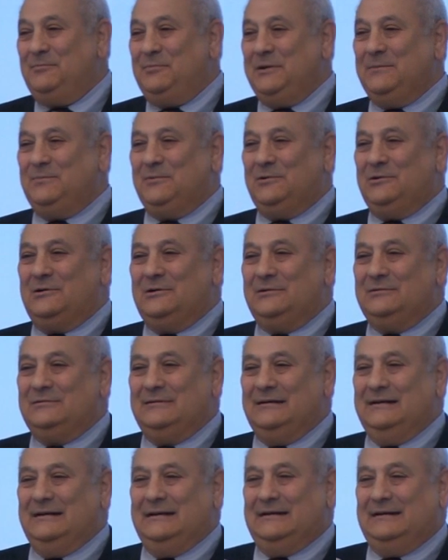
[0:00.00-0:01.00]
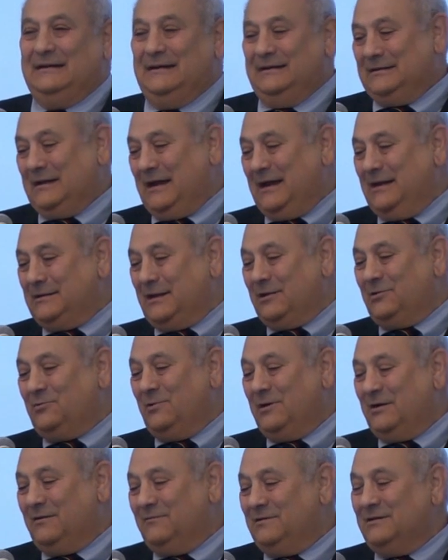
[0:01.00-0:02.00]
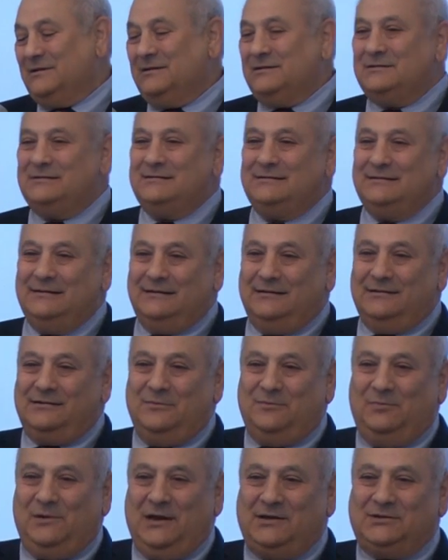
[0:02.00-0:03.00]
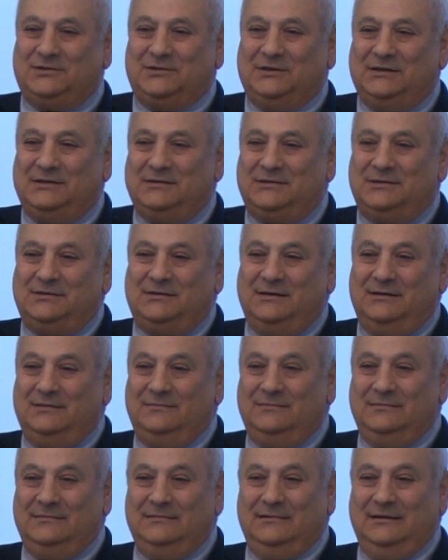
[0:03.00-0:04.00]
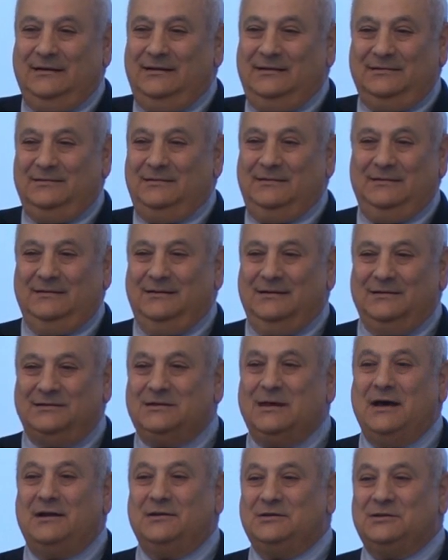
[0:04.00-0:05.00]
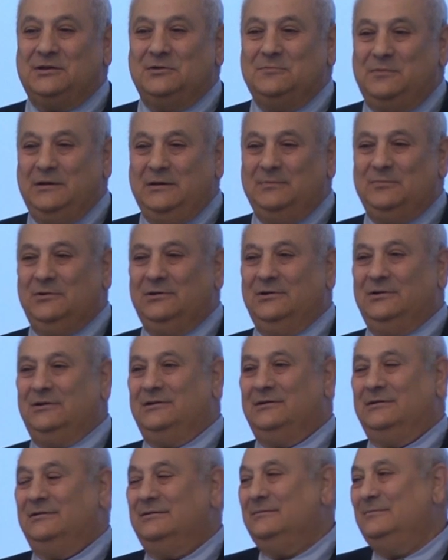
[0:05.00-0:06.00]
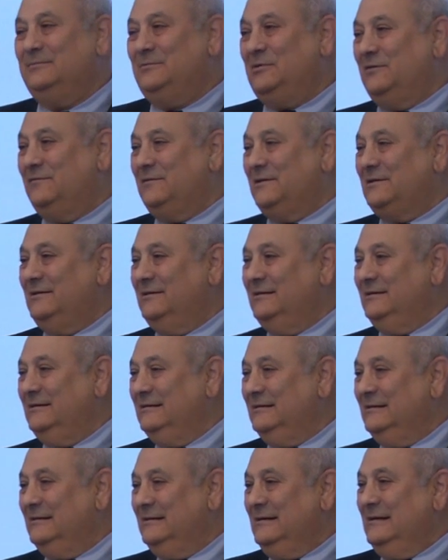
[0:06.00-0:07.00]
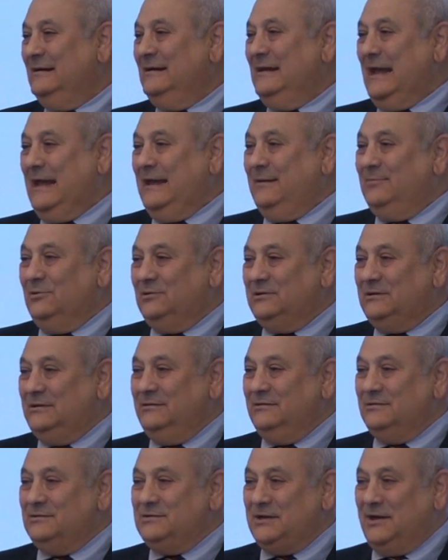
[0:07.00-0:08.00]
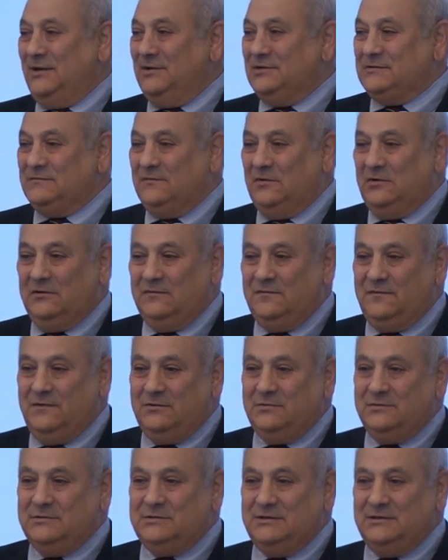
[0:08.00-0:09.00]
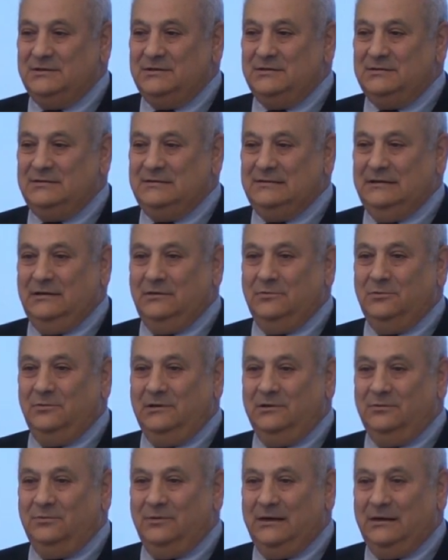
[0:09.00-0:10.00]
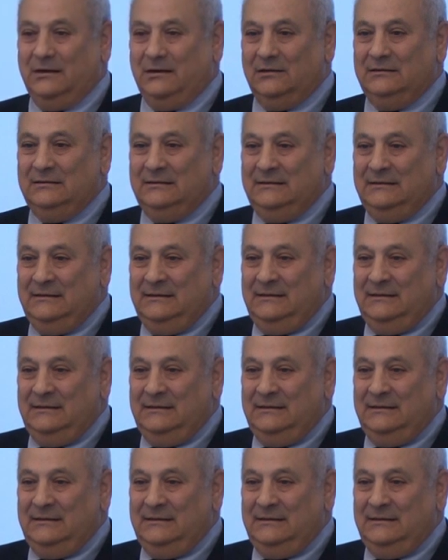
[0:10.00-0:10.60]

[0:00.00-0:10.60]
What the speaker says: People are, another one of these complexities is that it's not as though people are perfectly able to hear sounds of all frequencies equally well.